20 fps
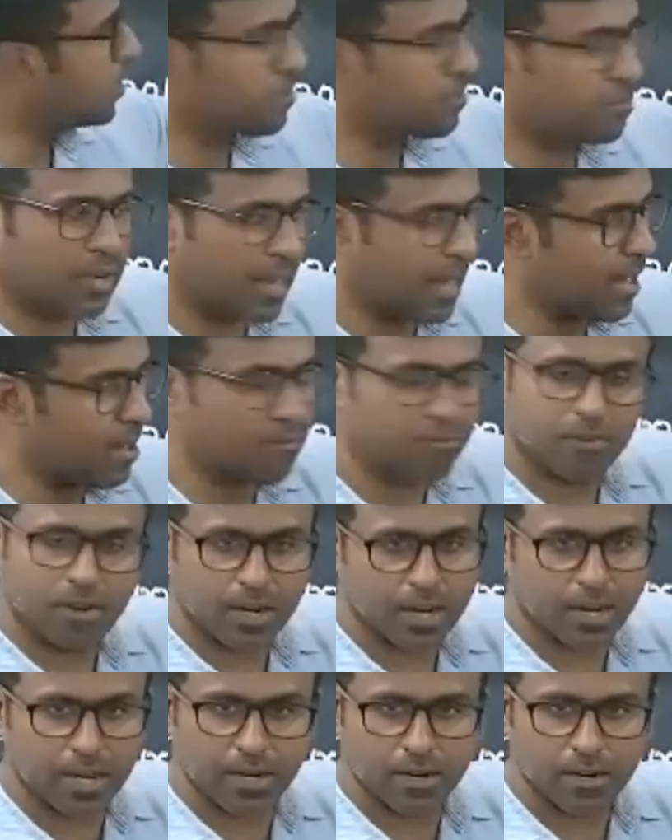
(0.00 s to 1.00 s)
we have
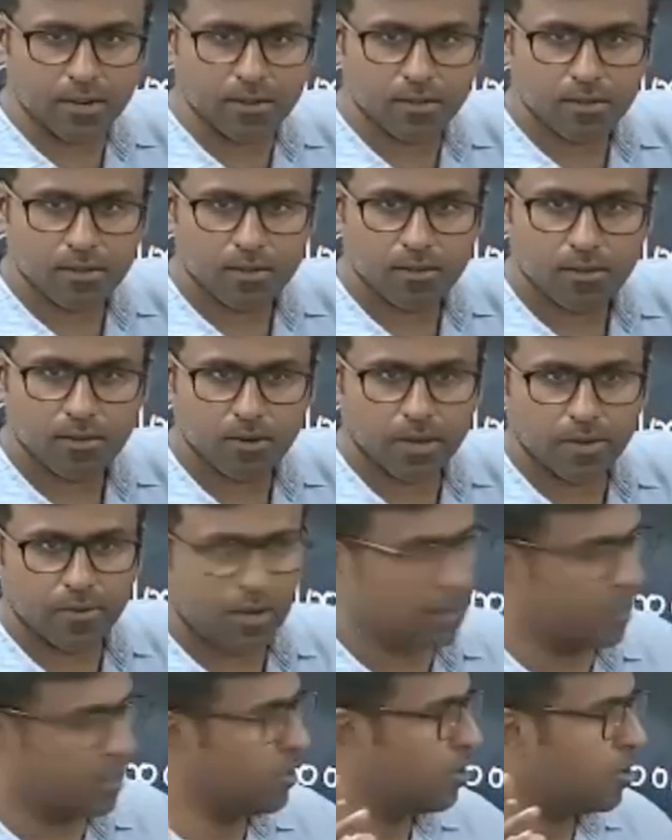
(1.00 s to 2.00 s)
grain. Okay,
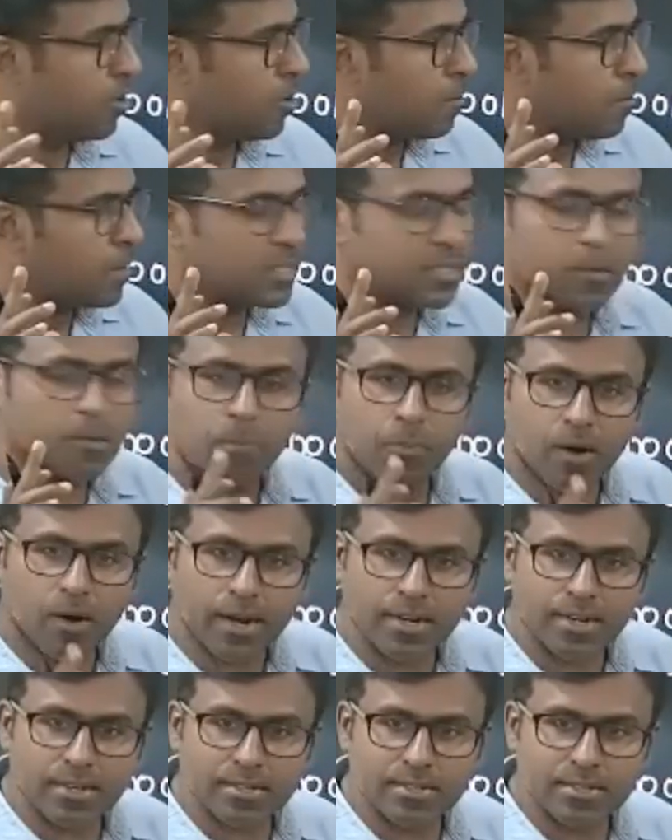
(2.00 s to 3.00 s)
wow. But the
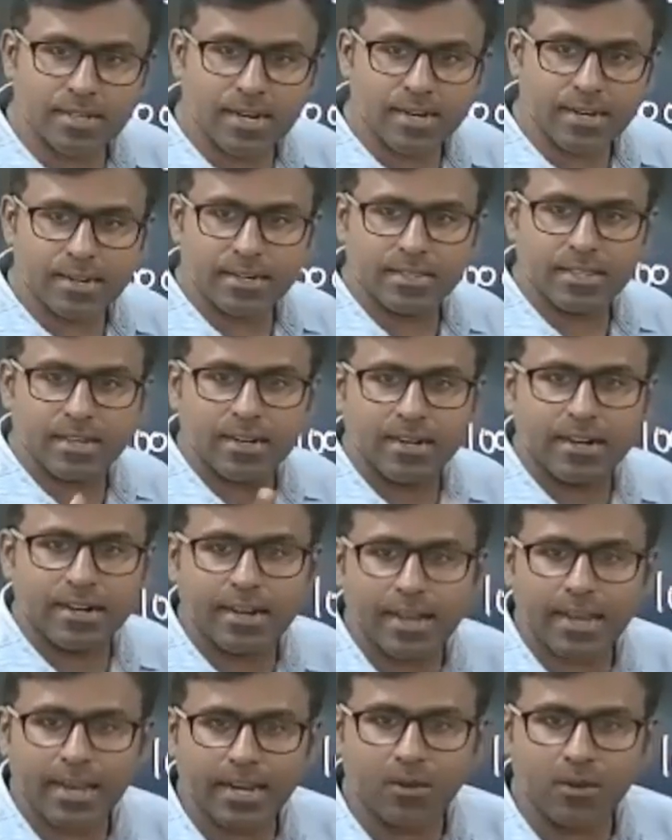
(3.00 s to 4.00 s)
point is that the
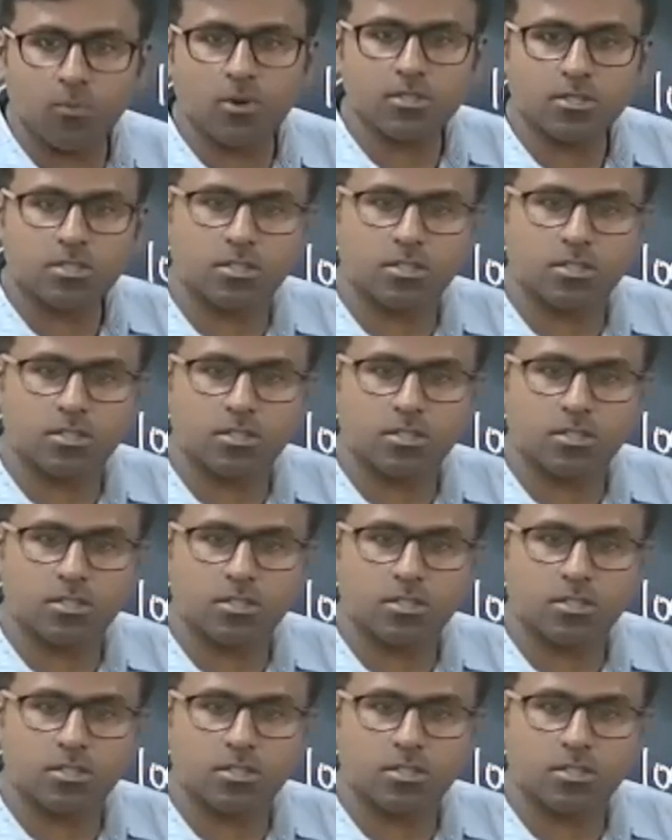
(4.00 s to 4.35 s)
grain was